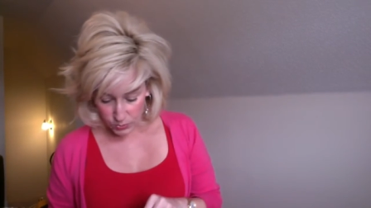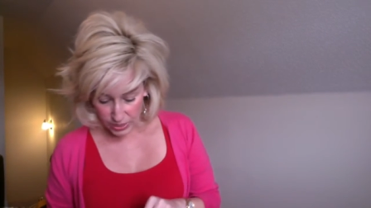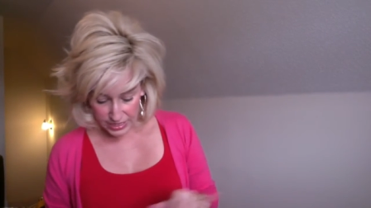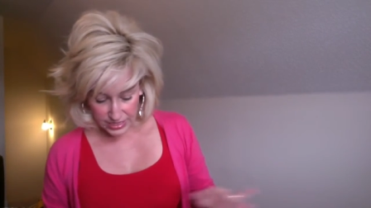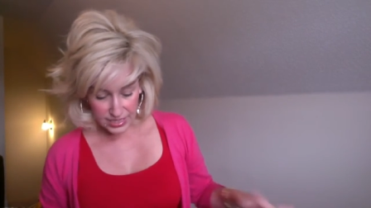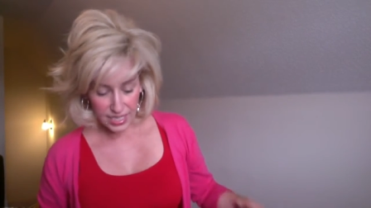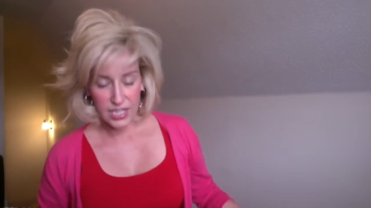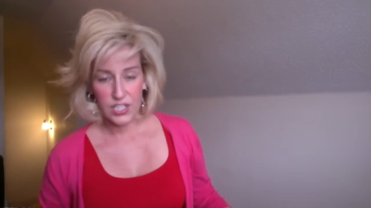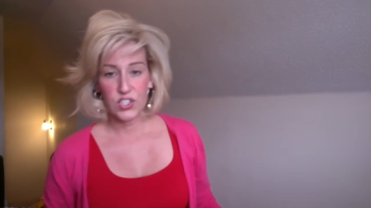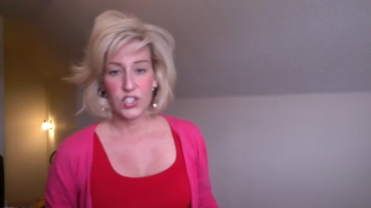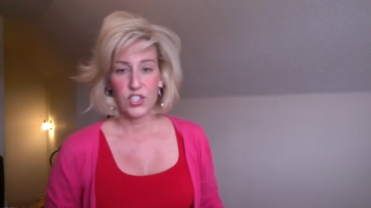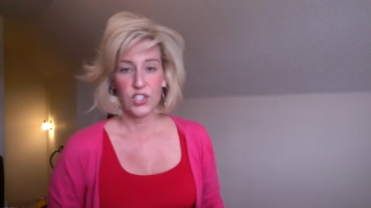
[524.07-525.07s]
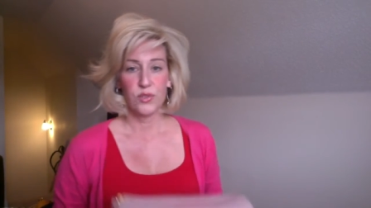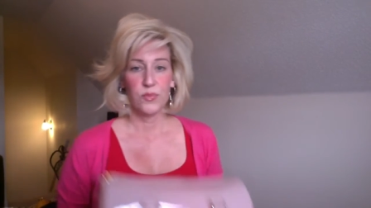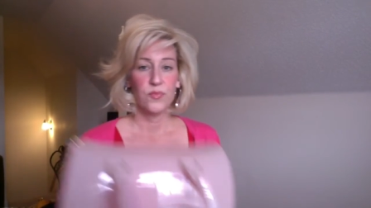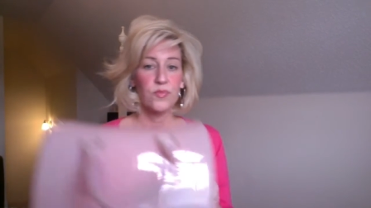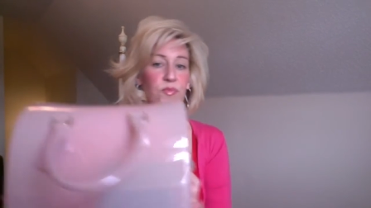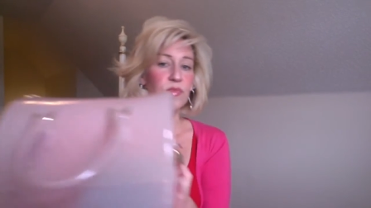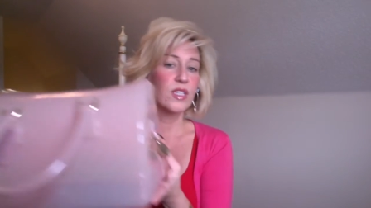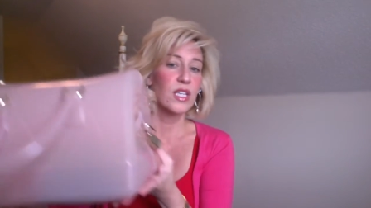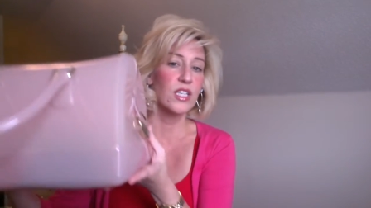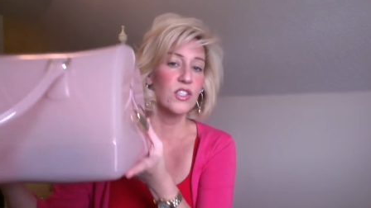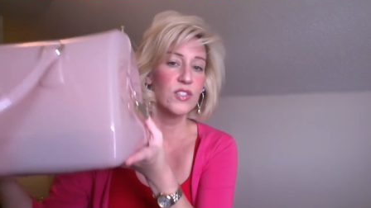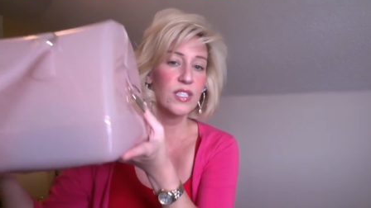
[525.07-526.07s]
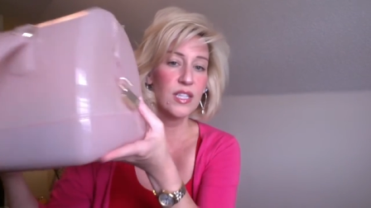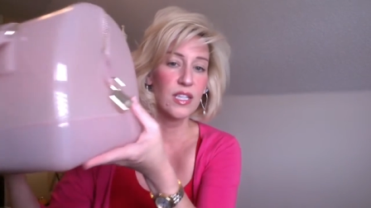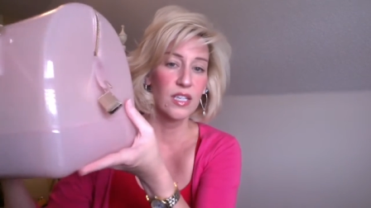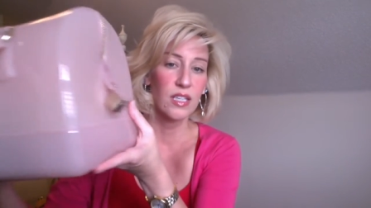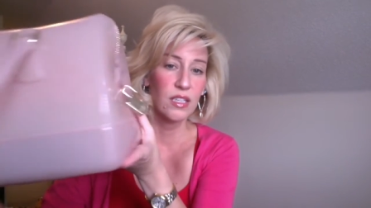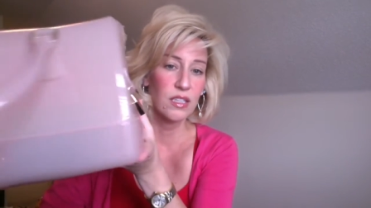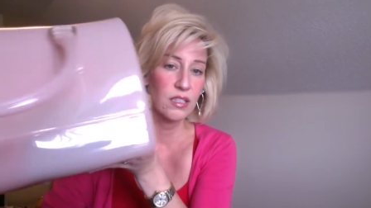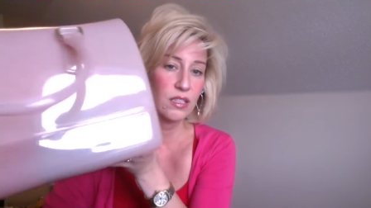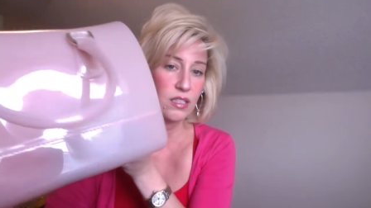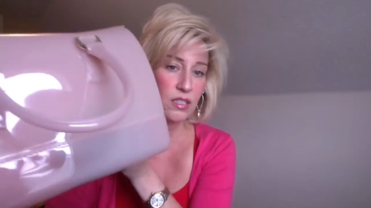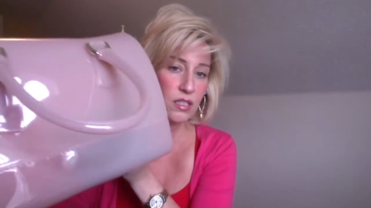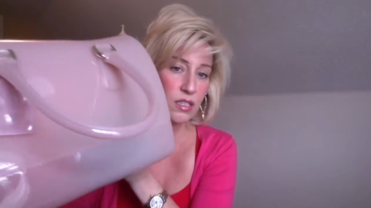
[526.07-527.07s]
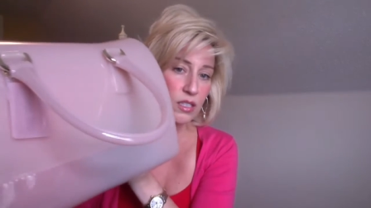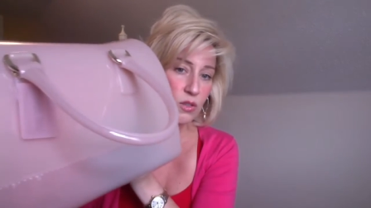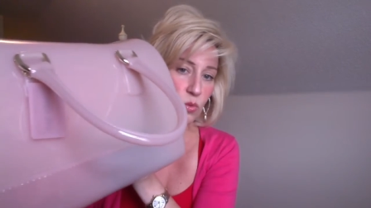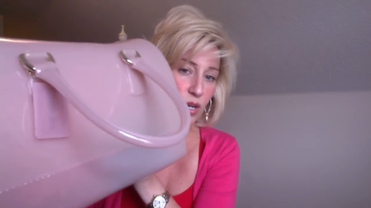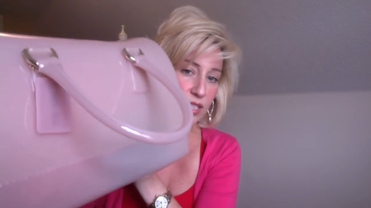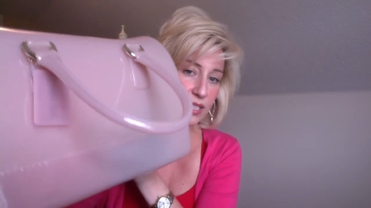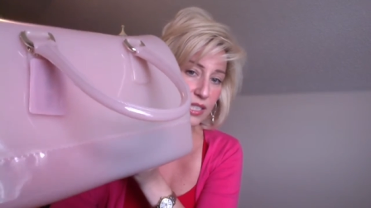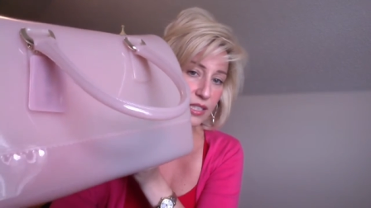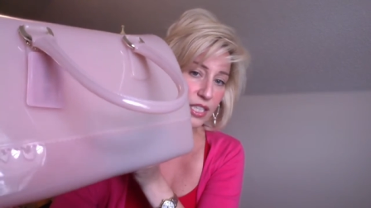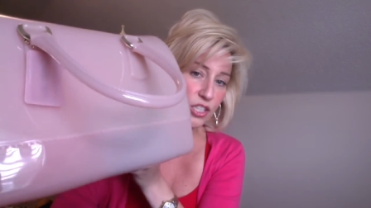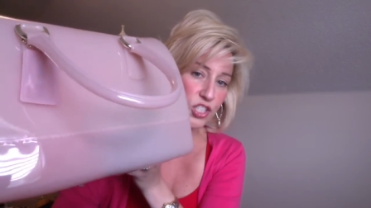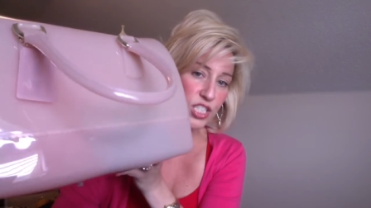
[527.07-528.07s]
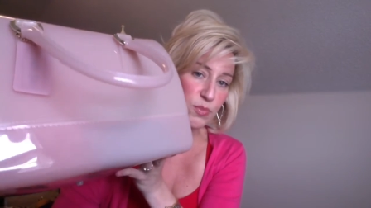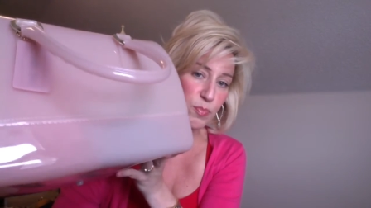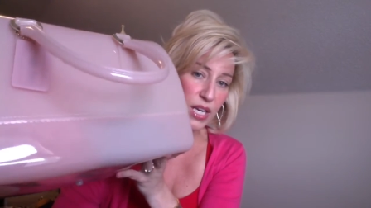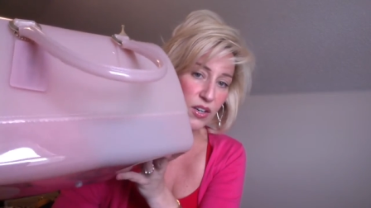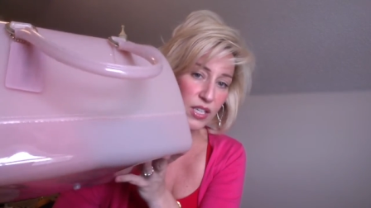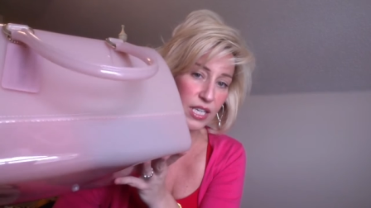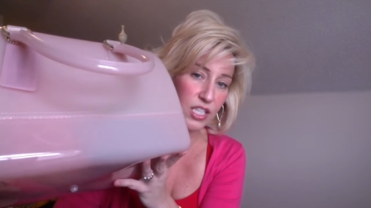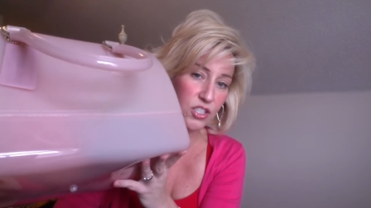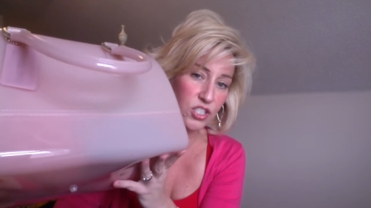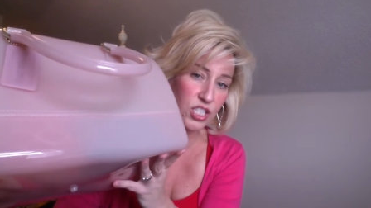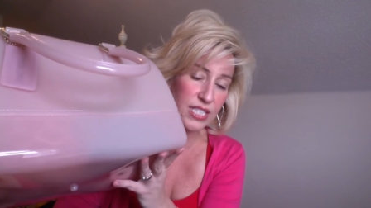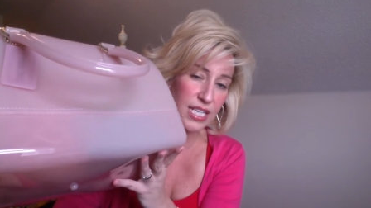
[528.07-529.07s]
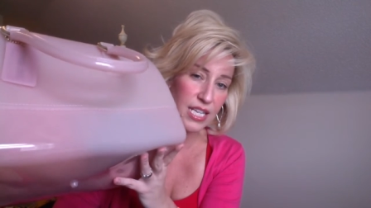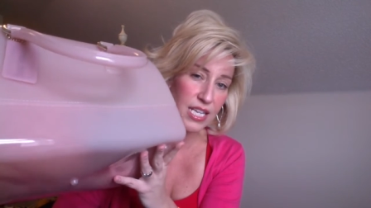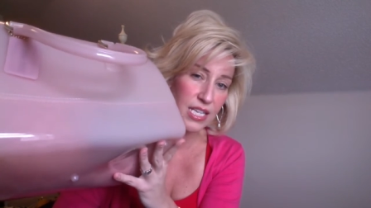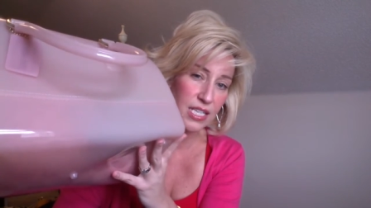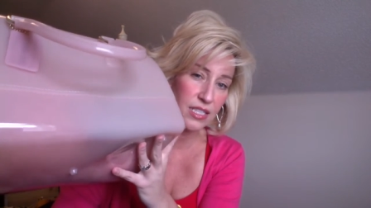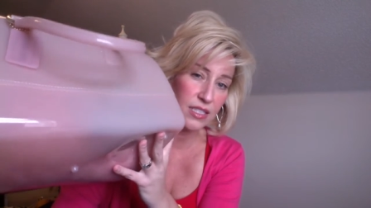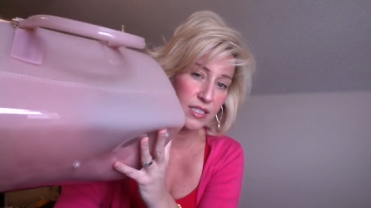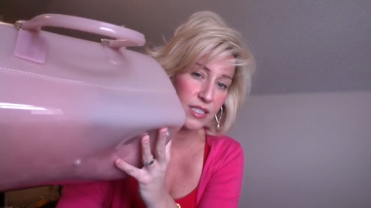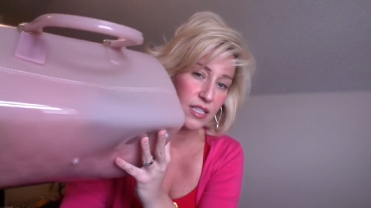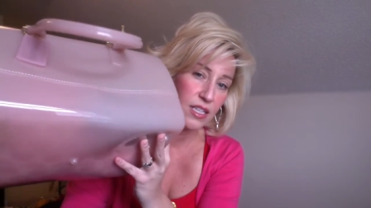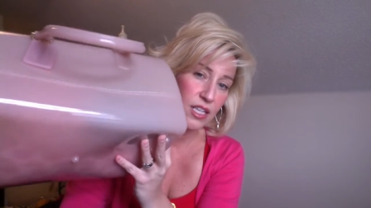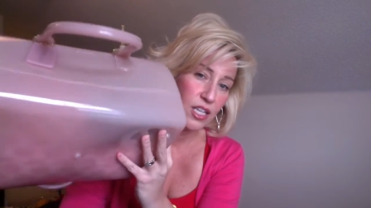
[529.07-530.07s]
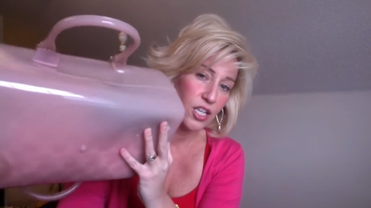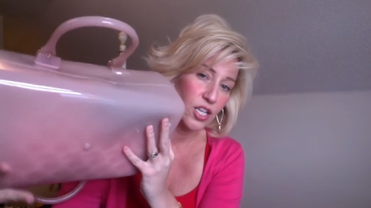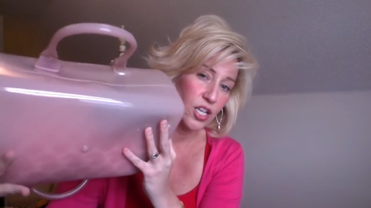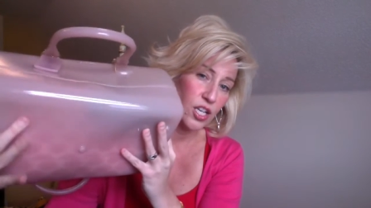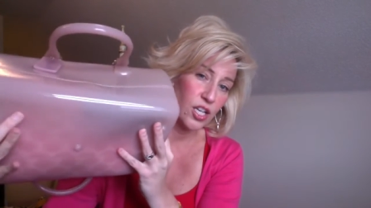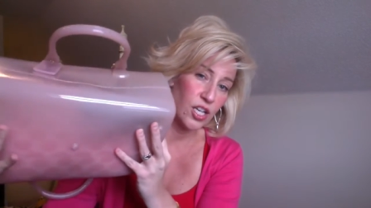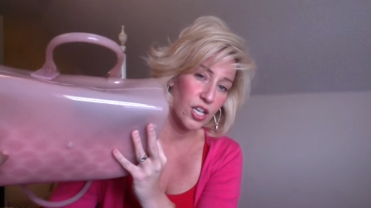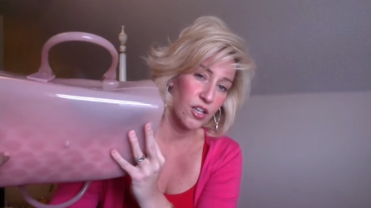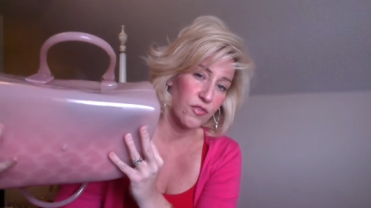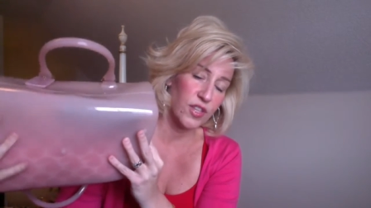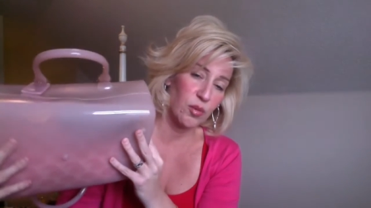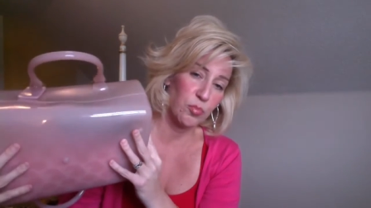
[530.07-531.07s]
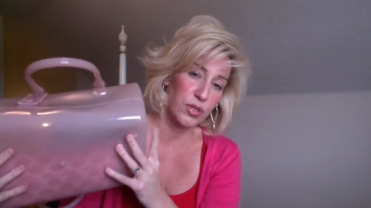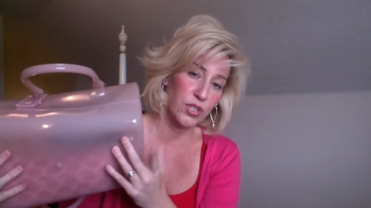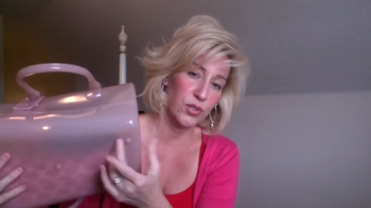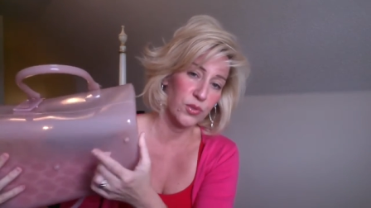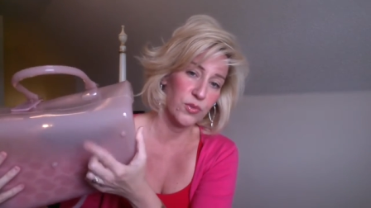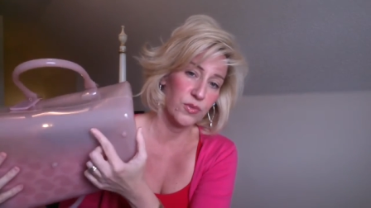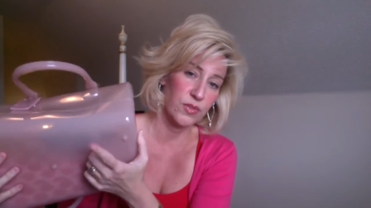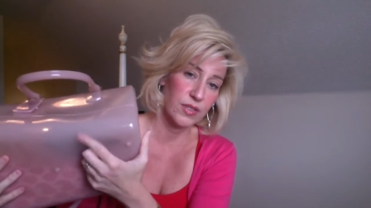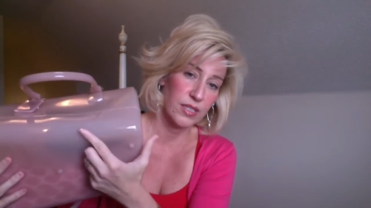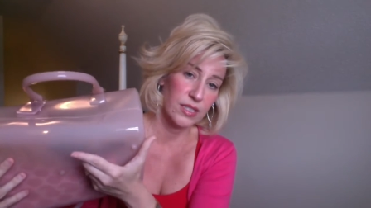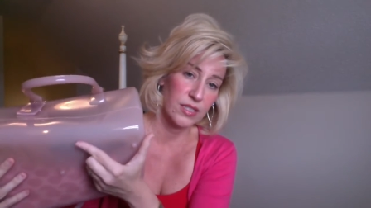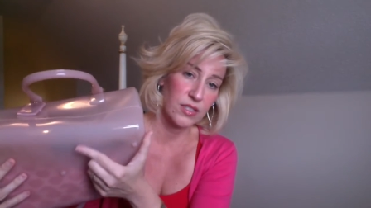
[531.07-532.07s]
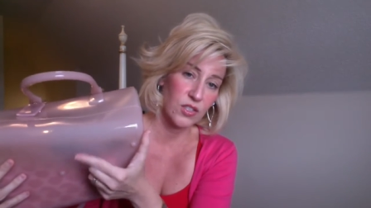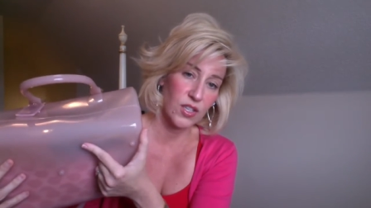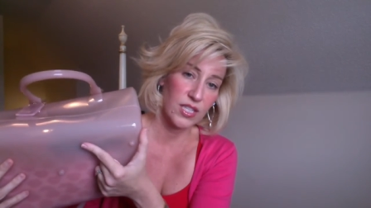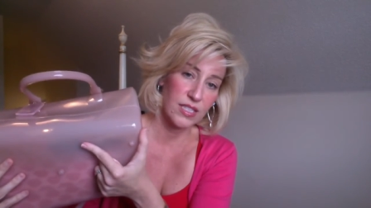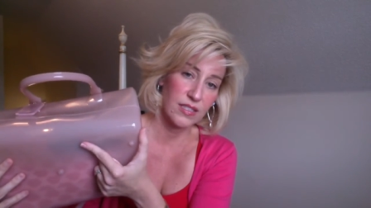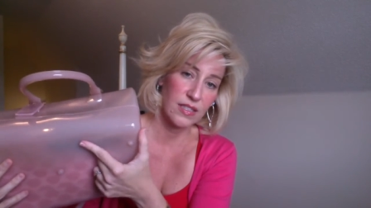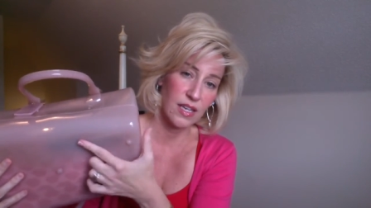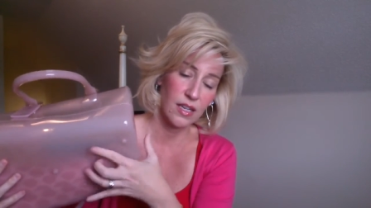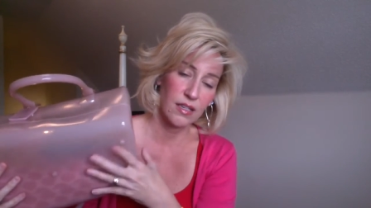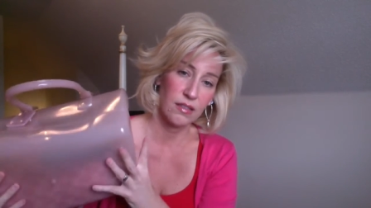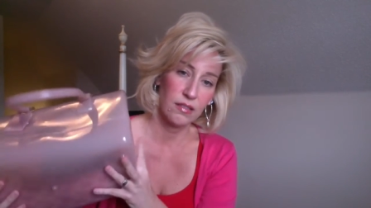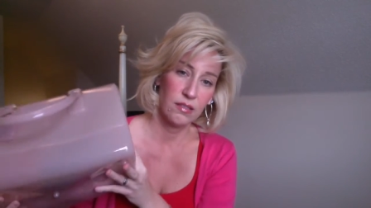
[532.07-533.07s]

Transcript: what I decided to do. Can you see the wallet in there? Just barely. You can just see a hint of that blue. this side.